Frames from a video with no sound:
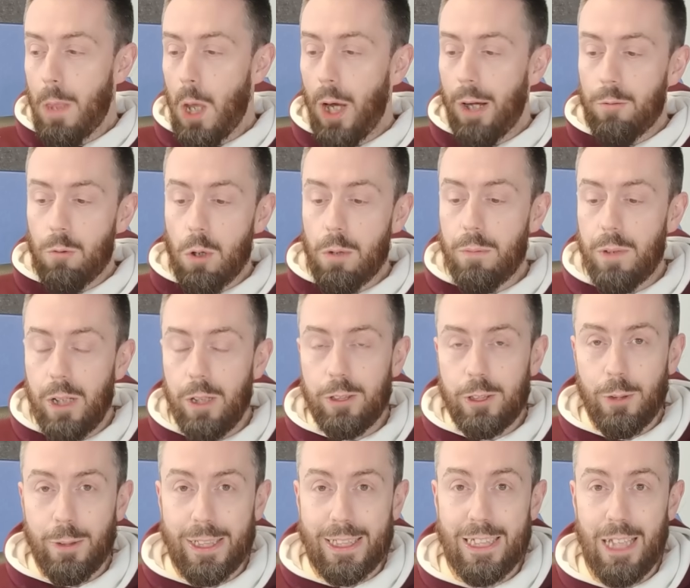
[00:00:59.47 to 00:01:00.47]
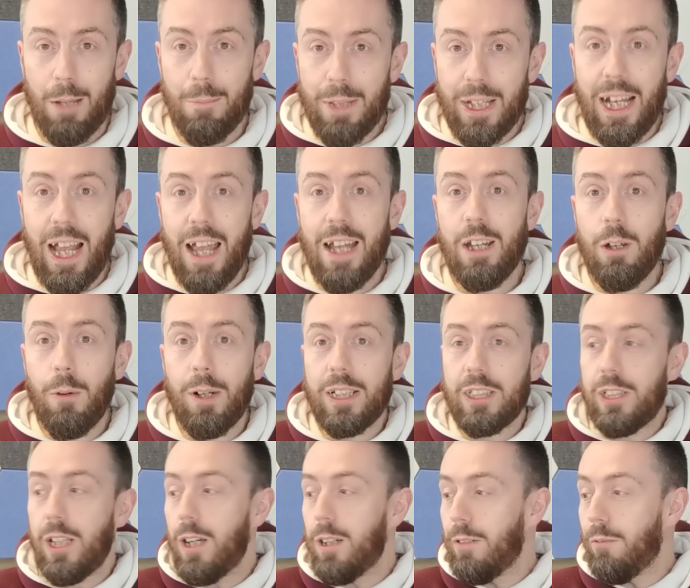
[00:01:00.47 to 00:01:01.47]
I refuse to accept that anyone
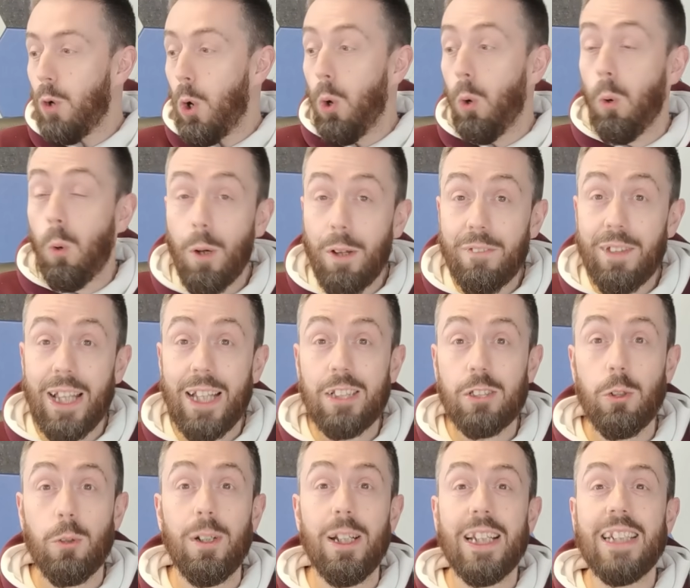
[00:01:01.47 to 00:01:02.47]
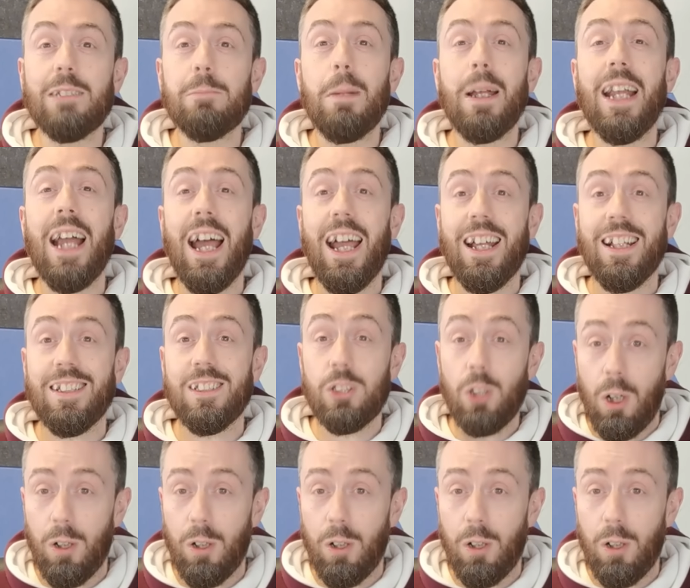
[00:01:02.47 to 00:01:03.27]
has heard of all of these, or at least been hands